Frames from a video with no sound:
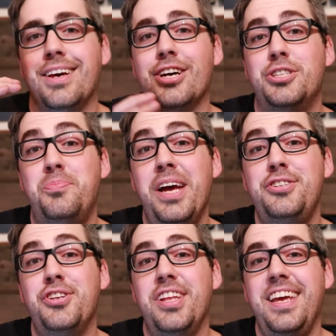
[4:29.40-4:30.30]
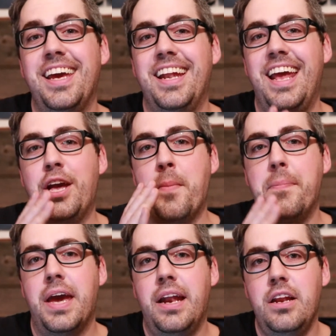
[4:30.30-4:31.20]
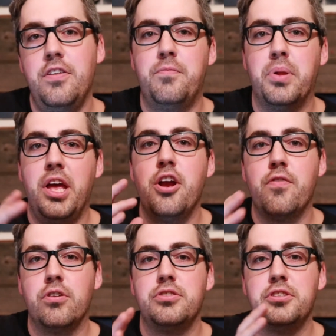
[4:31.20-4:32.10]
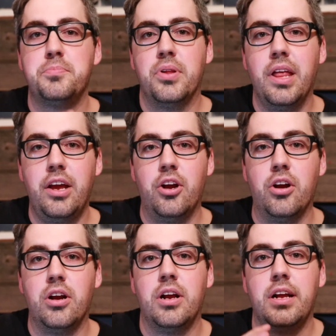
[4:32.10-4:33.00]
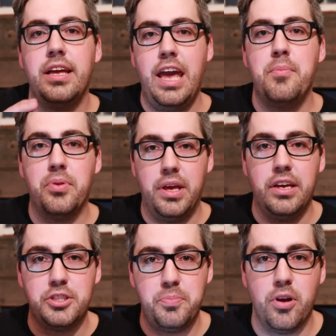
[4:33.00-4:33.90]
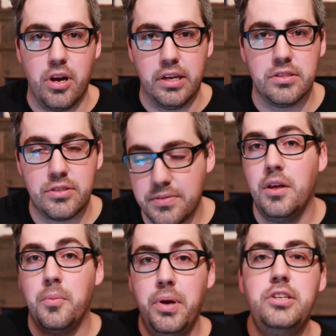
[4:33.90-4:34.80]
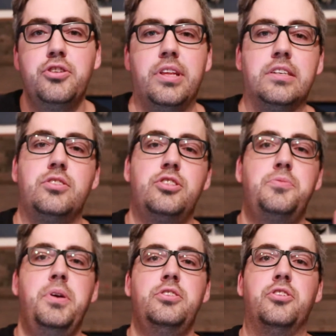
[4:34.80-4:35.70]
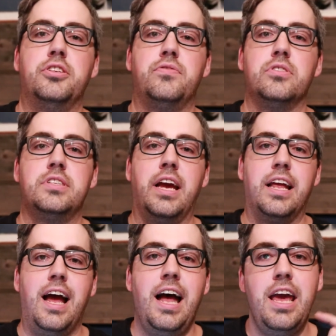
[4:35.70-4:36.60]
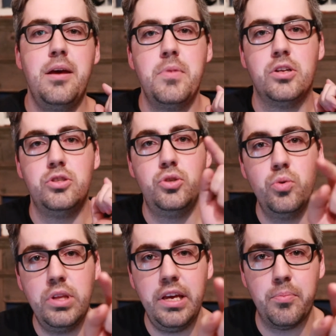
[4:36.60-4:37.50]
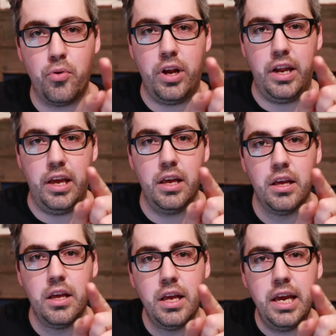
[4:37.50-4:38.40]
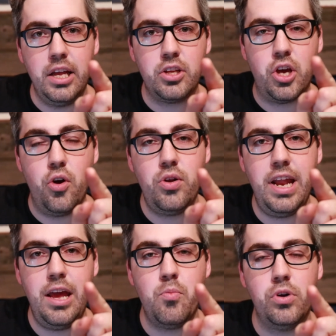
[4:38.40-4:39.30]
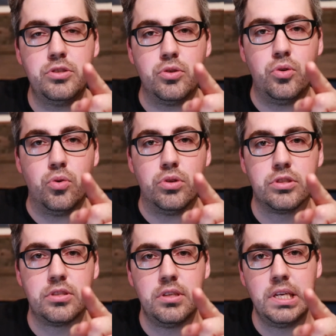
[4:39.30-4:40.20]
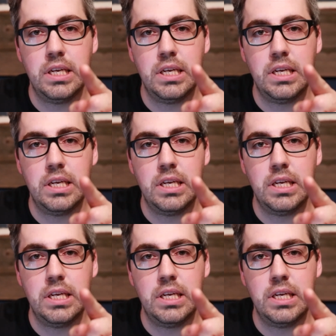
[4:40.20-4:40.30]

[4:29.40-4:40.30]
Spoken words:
Especially in a competitive player versus player gameplay experience. Picture this, just picture this for a second. I am dueling Brittany in Codename Wizard Duels,